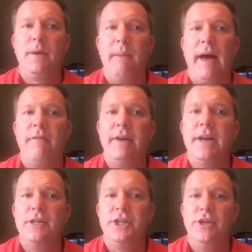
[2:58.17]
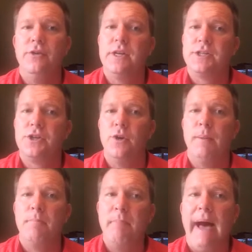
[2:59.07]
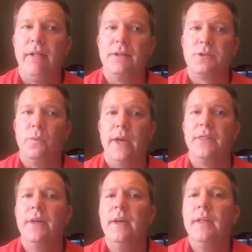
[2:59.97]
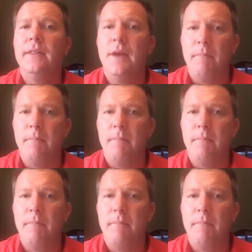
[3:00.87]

amount of energy you consume in balance with the